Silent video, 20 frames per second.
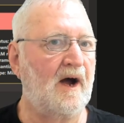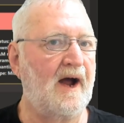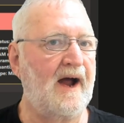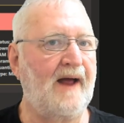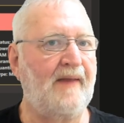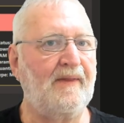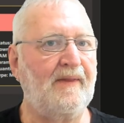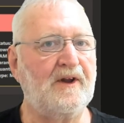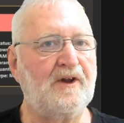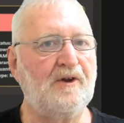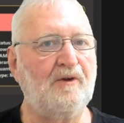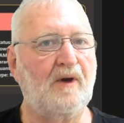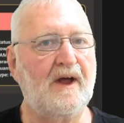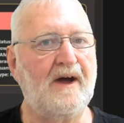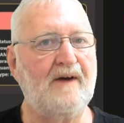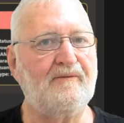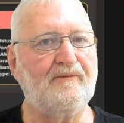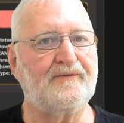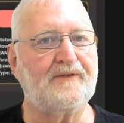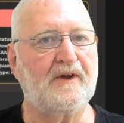and then you'll
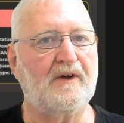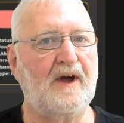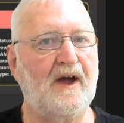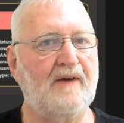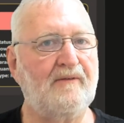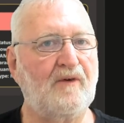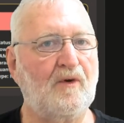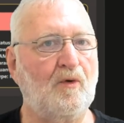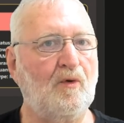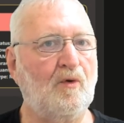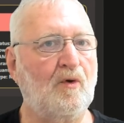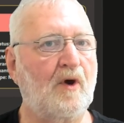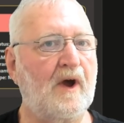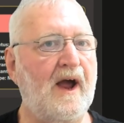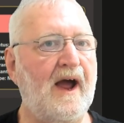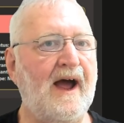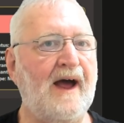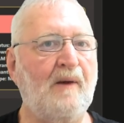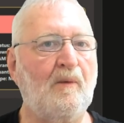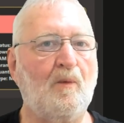have to have a look
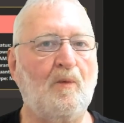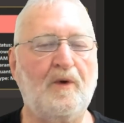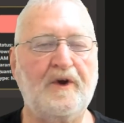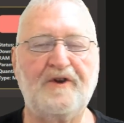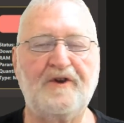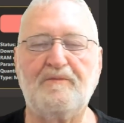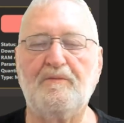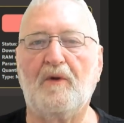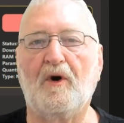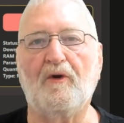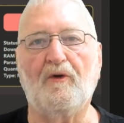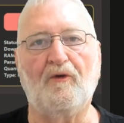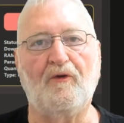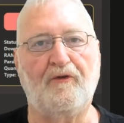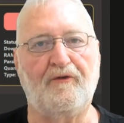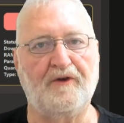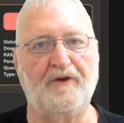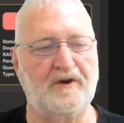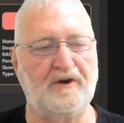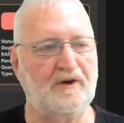at which
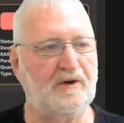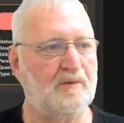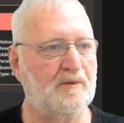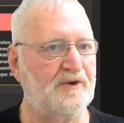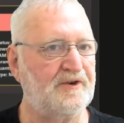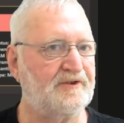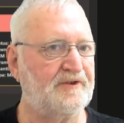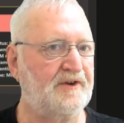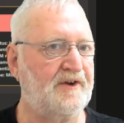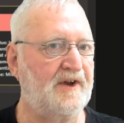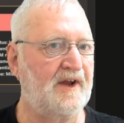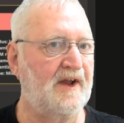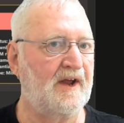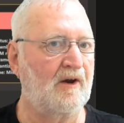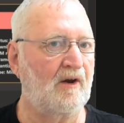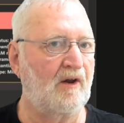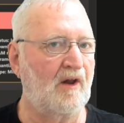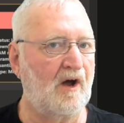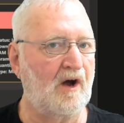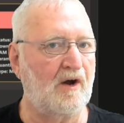models that you wish to
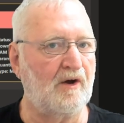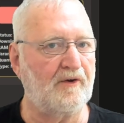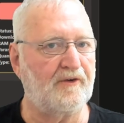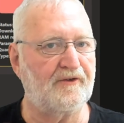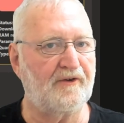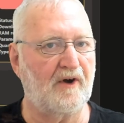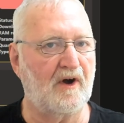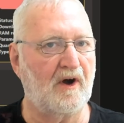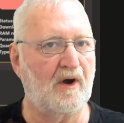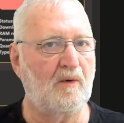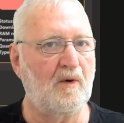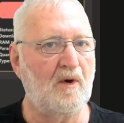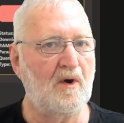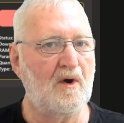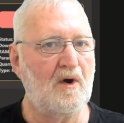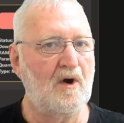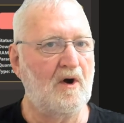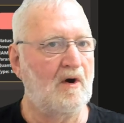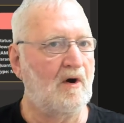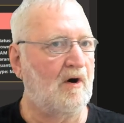download. So
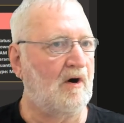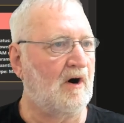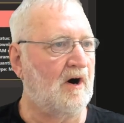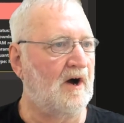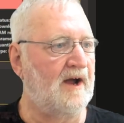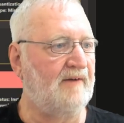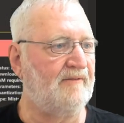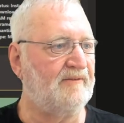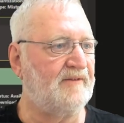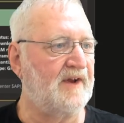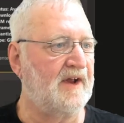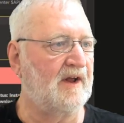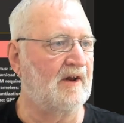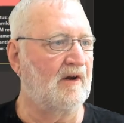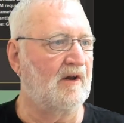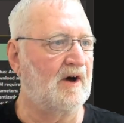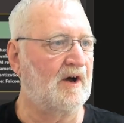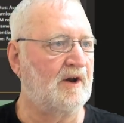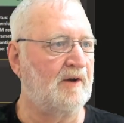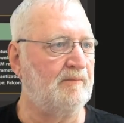I have
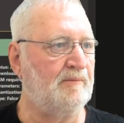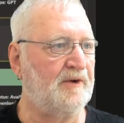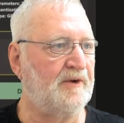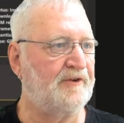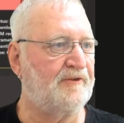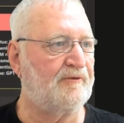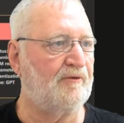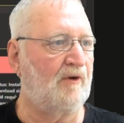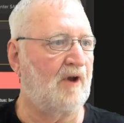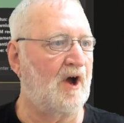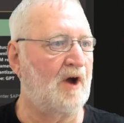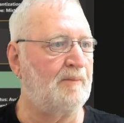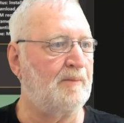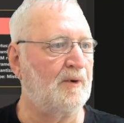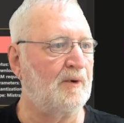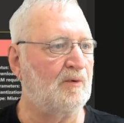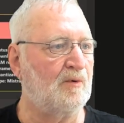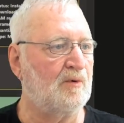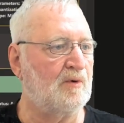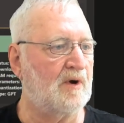downloaded Mistral
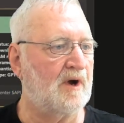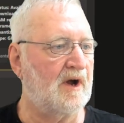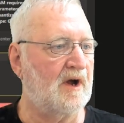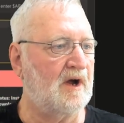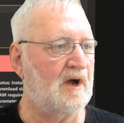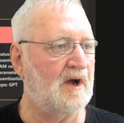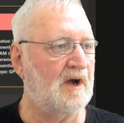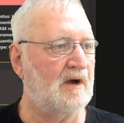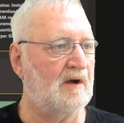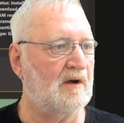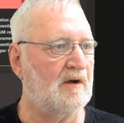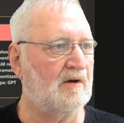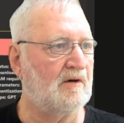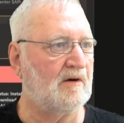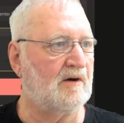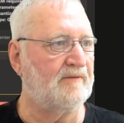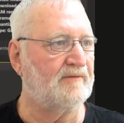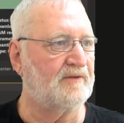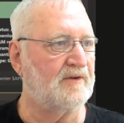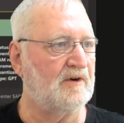Open Orca,
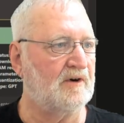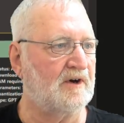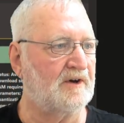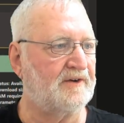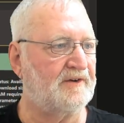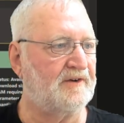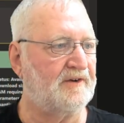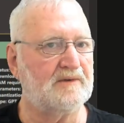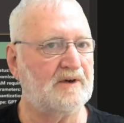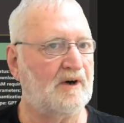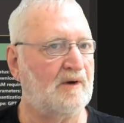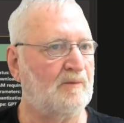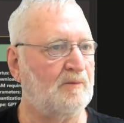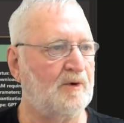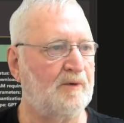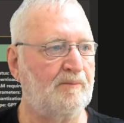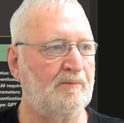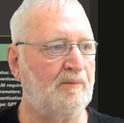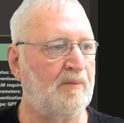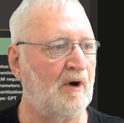I
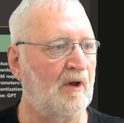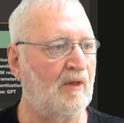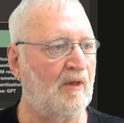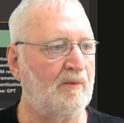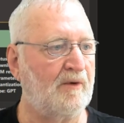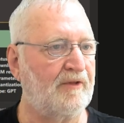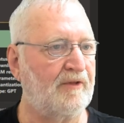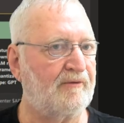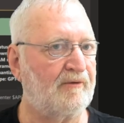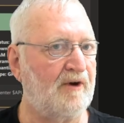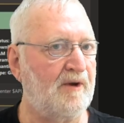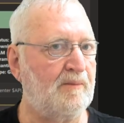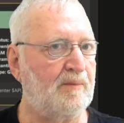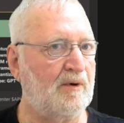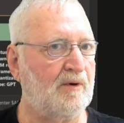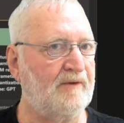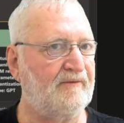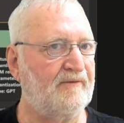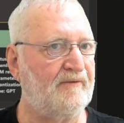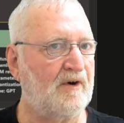wouldn't bother with
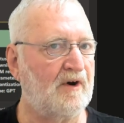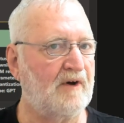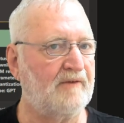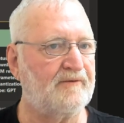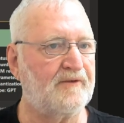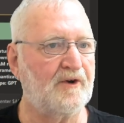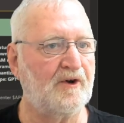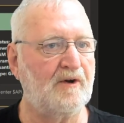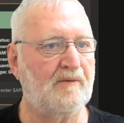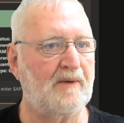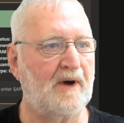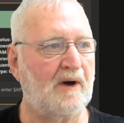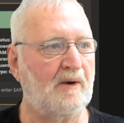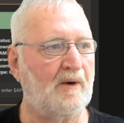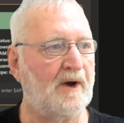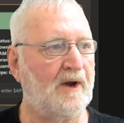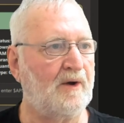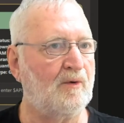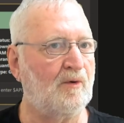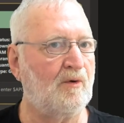3.5
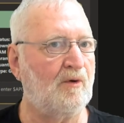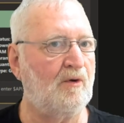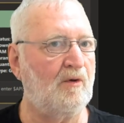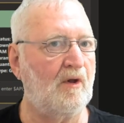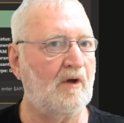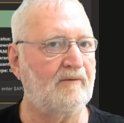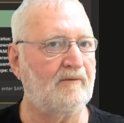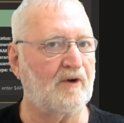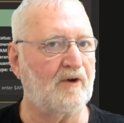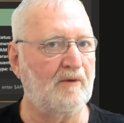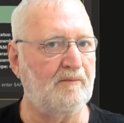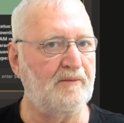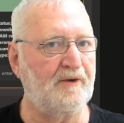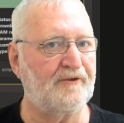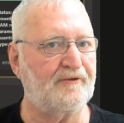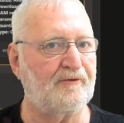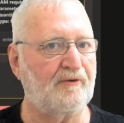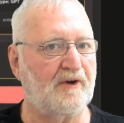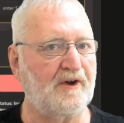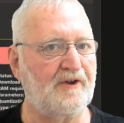Turbo at all, I've got
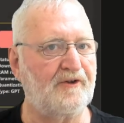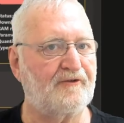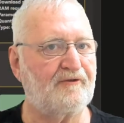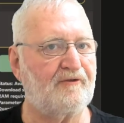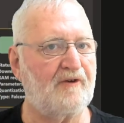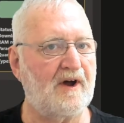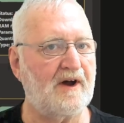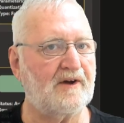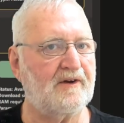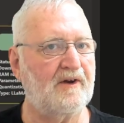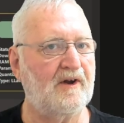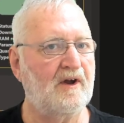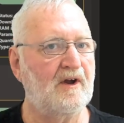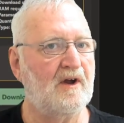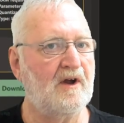Mistral Instruct,